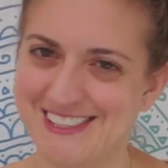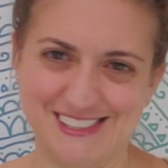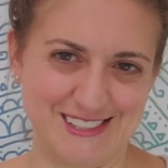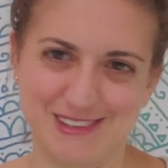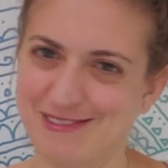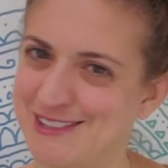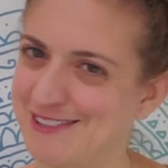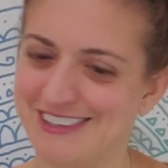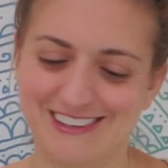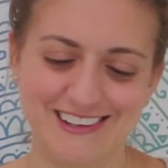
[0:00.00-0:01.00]
Just don't do
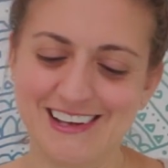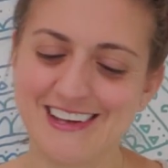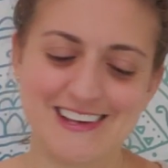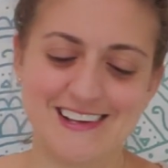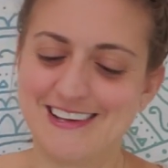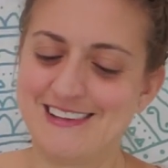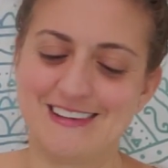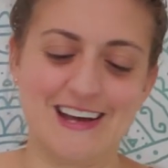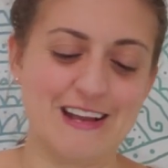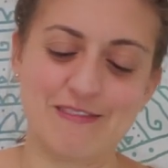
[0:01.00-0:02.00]
it.
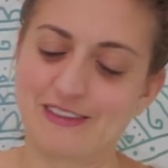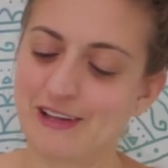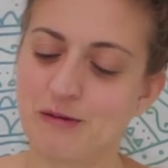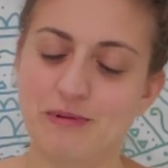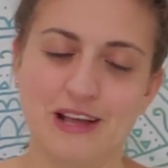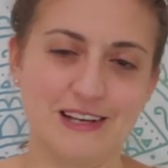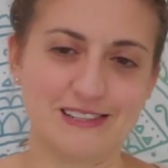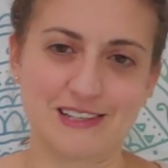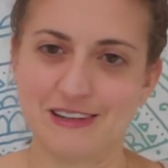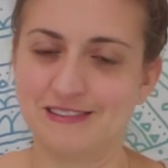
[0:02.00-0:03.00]
Not everything
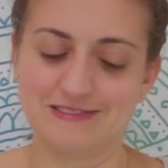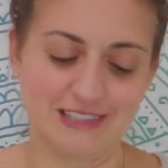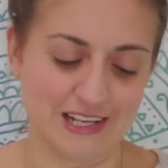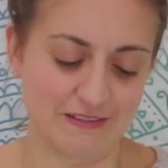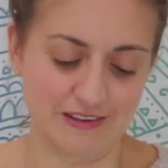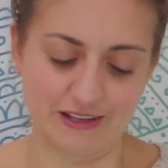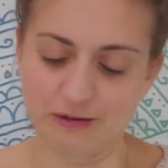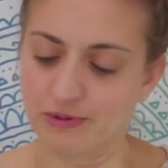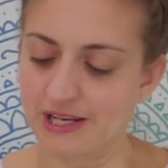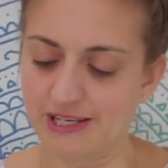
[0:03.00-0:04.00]
applies, Leo. Not everything
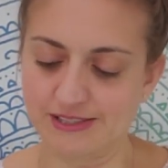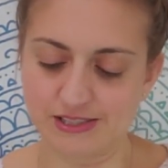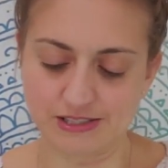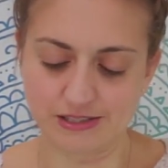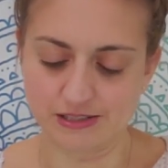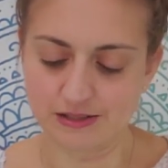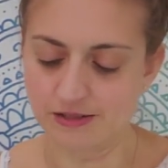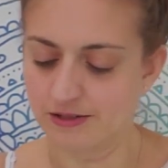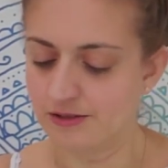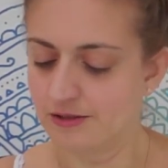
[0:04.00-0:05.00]
applies.
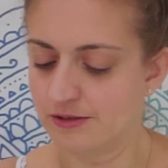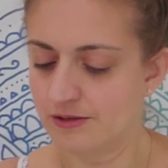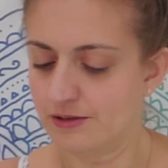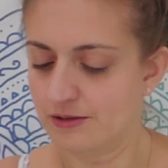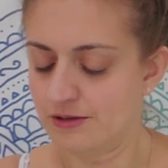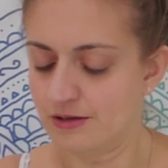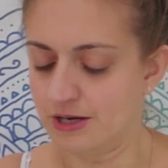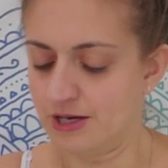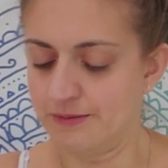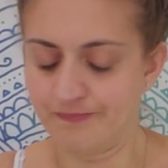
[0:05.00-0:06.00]

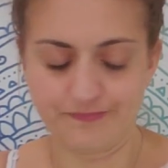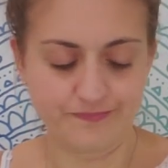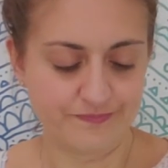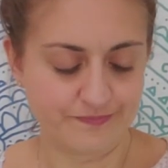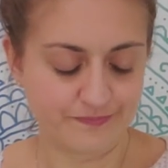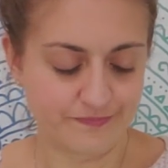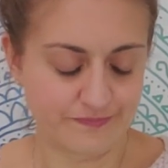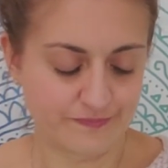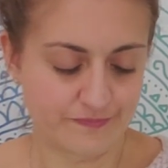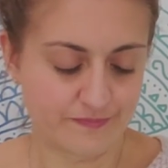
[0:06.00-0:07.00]
Um,
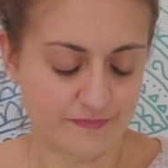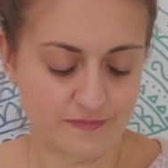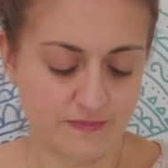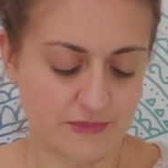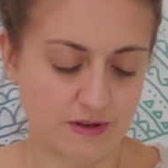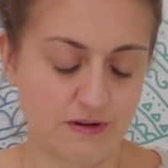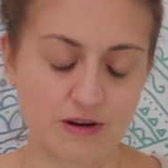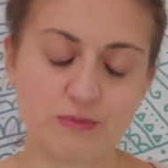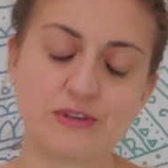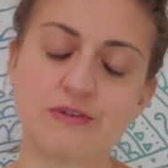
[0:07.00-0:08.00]
all
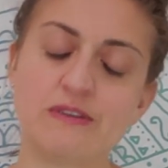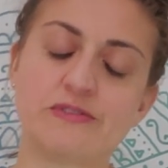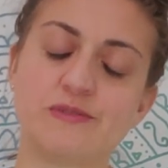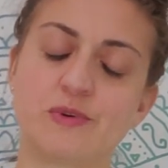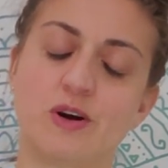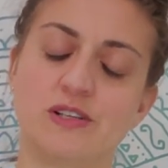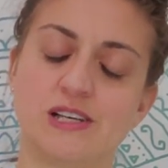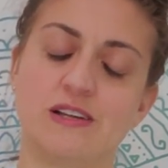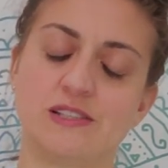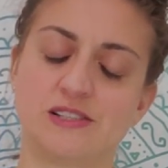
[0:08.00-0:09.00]
right, we do have some cards
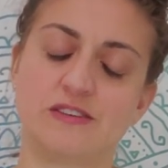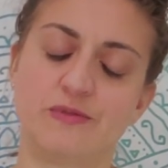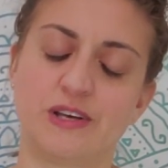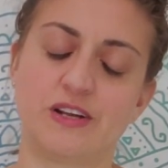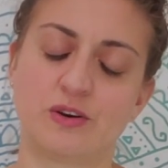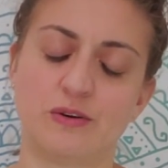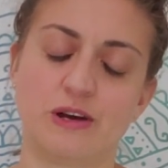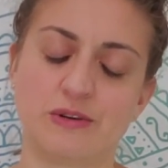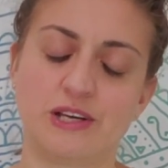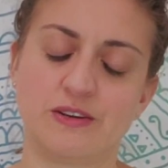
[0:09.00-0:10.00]
out. Let's see if we get a
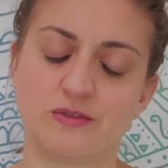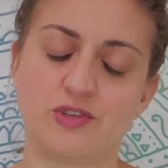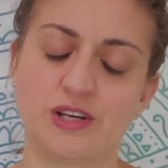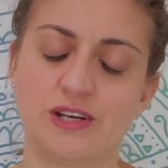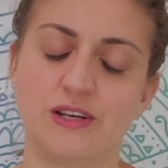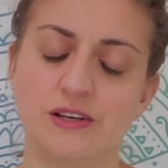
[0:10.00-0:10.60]
crowning energy.